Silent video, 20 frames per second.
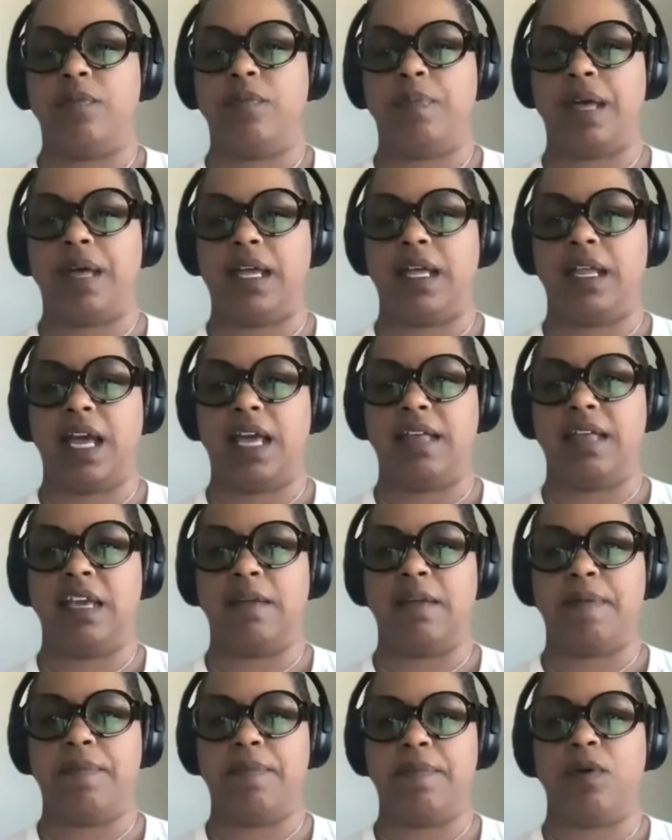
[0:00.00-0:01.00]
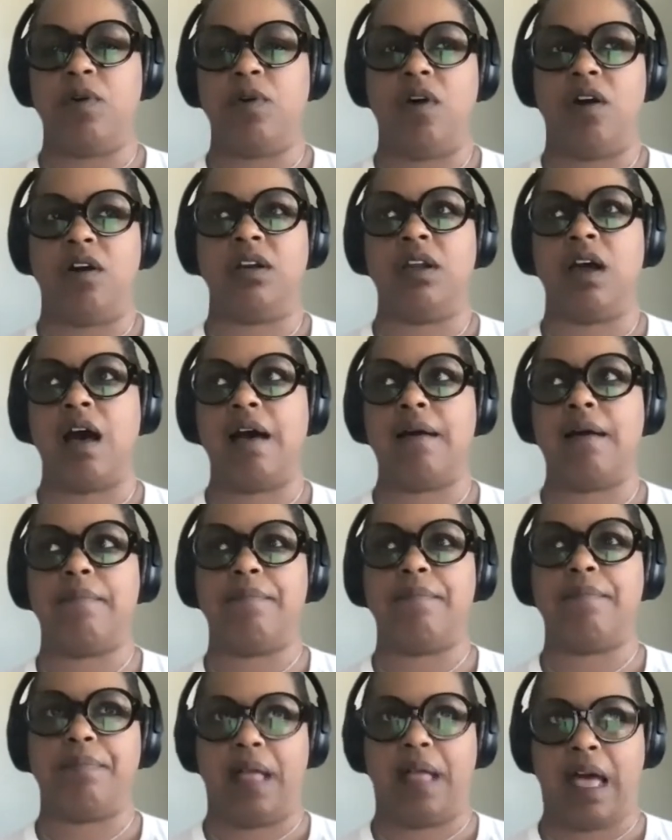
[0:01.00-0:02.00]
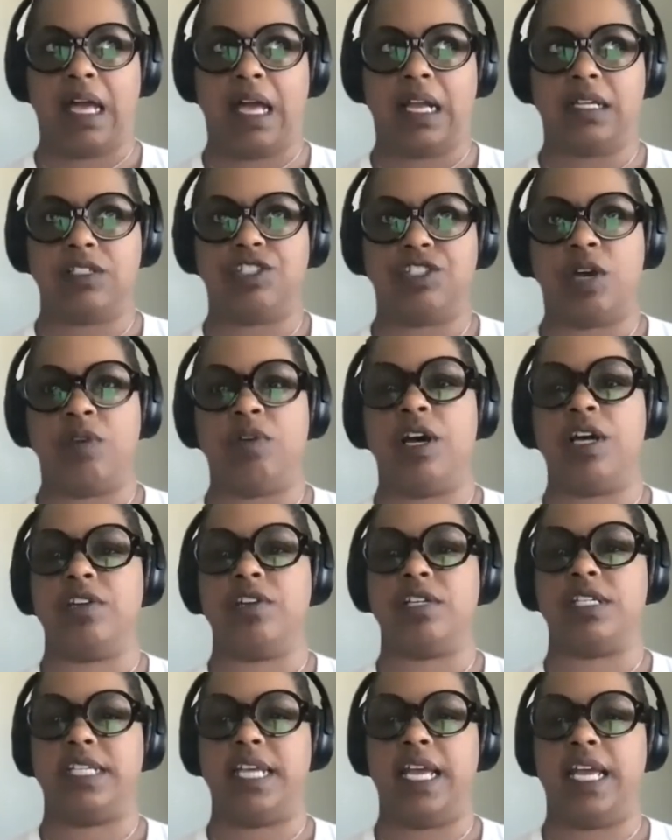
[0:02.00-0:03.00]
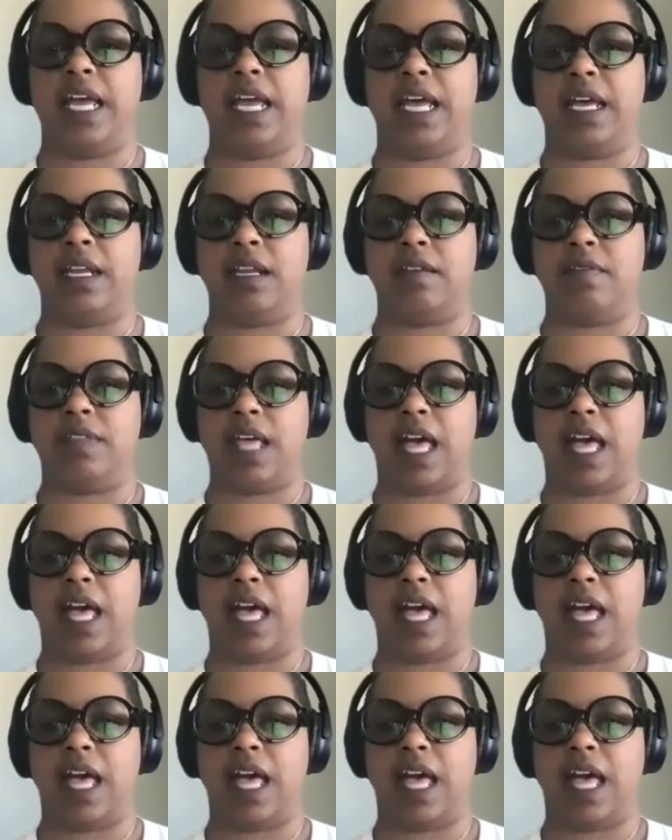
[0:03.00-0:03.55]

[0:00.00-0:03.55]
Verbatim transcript: you, but I think people who are not Black don't understand